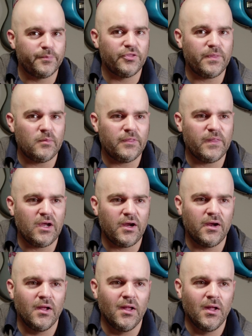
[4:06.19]
put them in
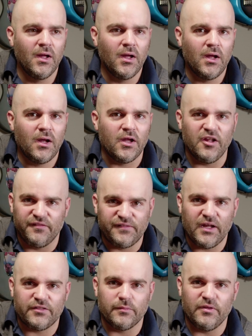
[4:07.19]
there is
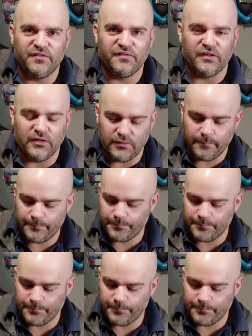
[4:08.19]
yet to be seen.